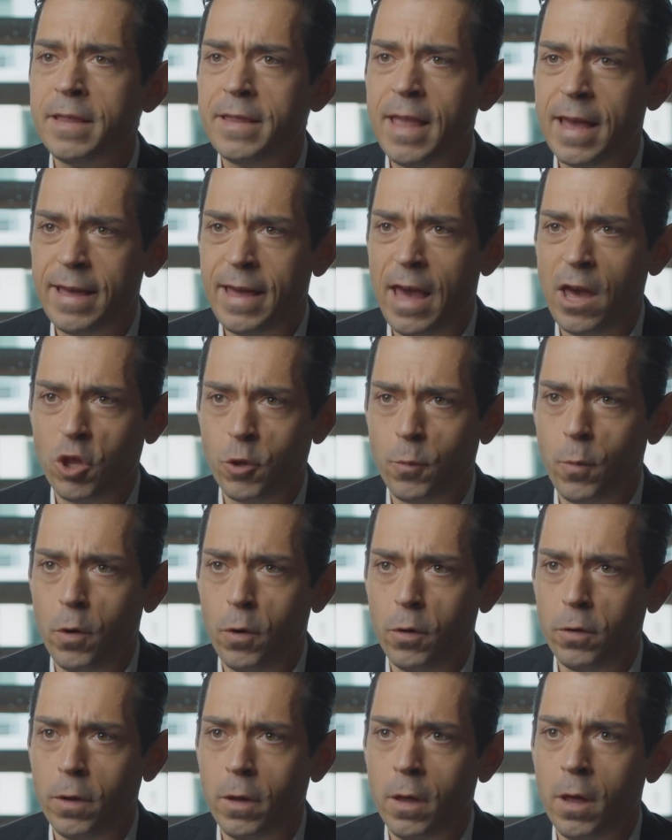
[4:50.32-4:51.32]
the cash
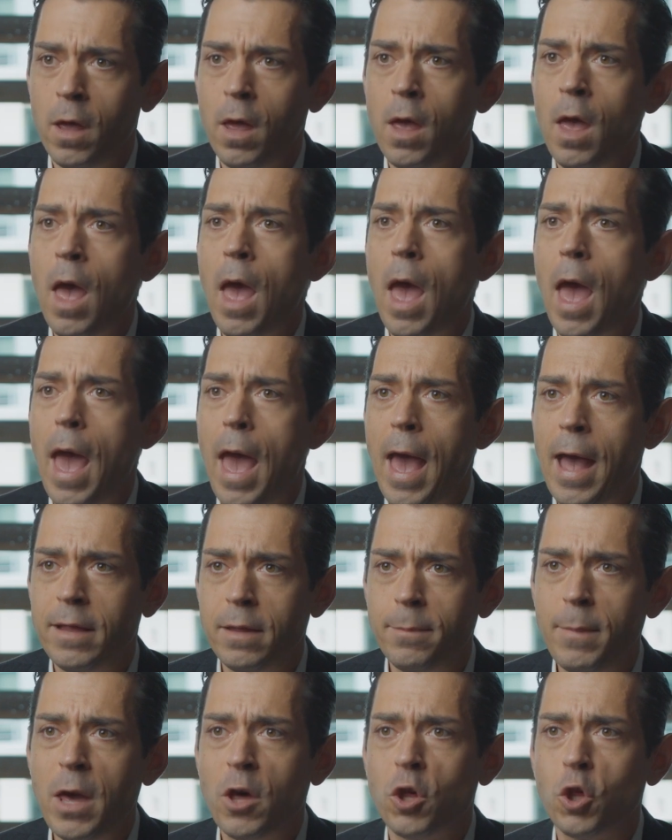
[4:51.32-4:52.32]
burn and
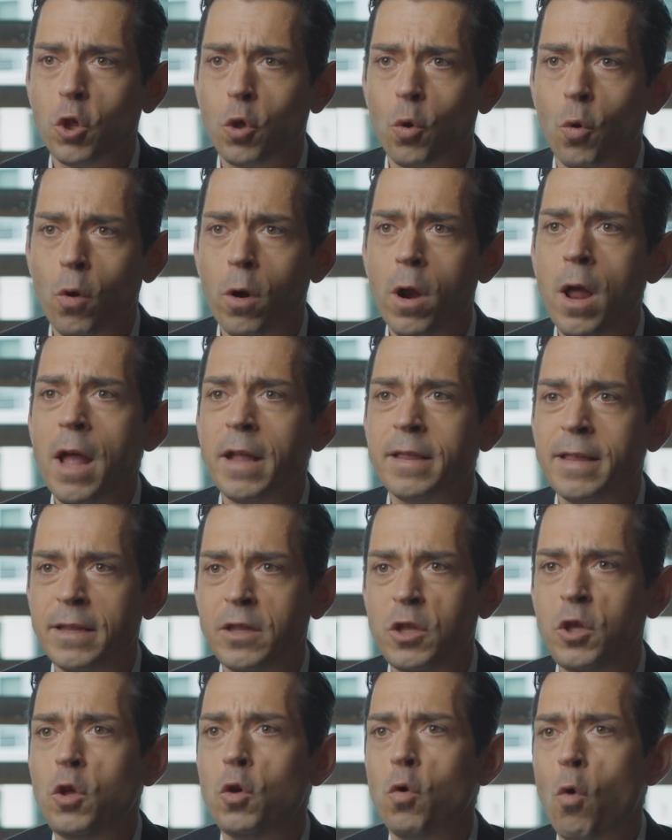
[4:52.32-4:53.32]
make sure
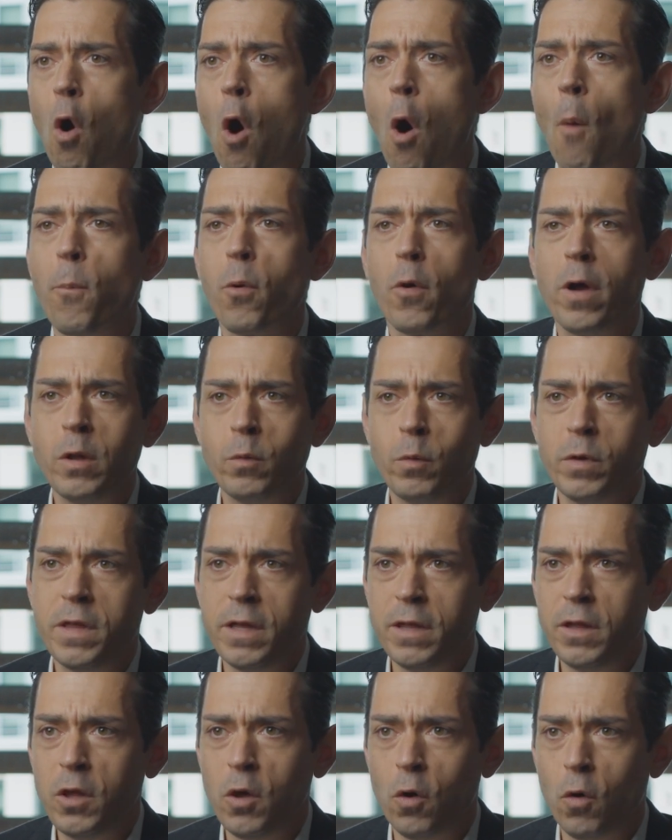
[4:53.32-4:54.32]
that you operate
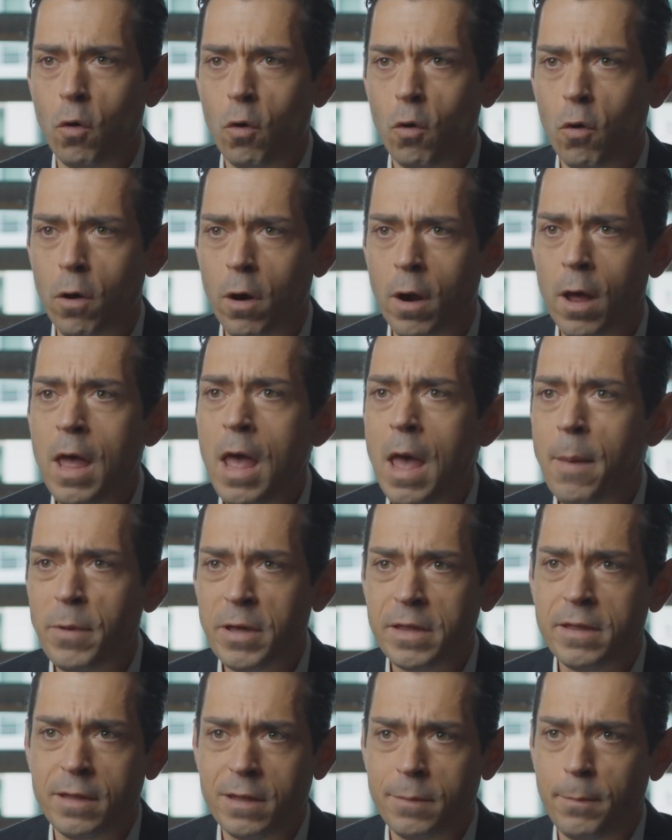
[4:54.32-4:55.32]
within your
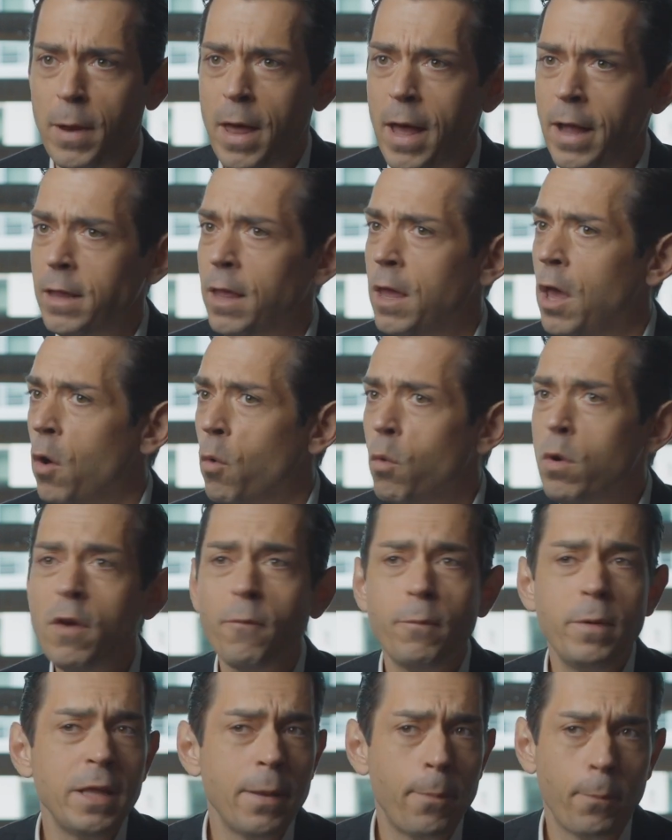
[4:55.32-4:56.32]
business plan. We
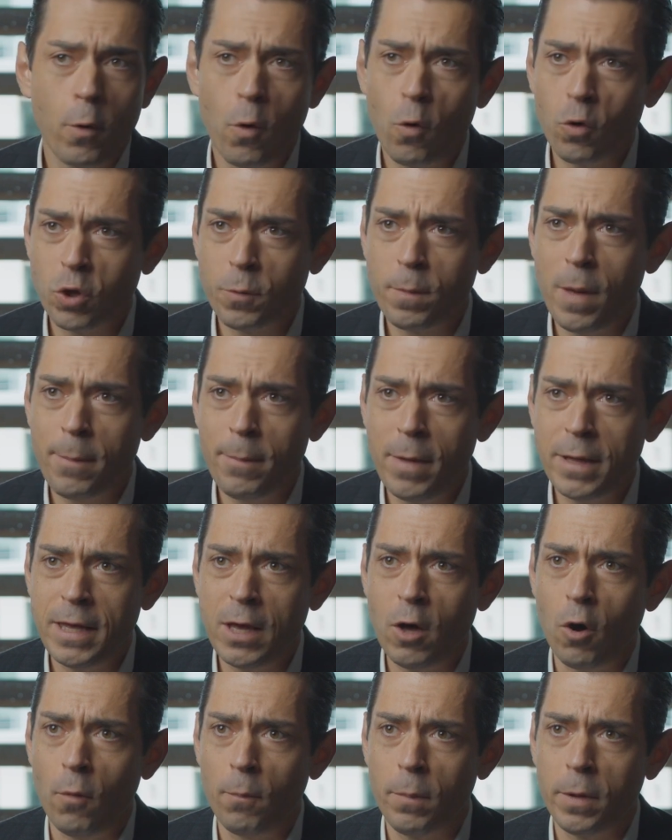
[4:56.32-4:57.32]
have been approached by many
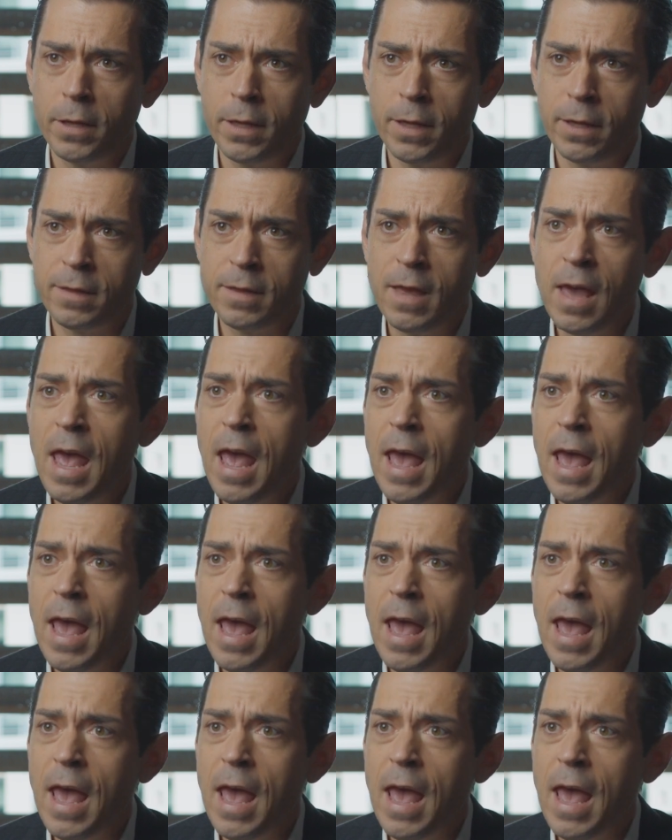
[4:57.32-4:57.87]
companies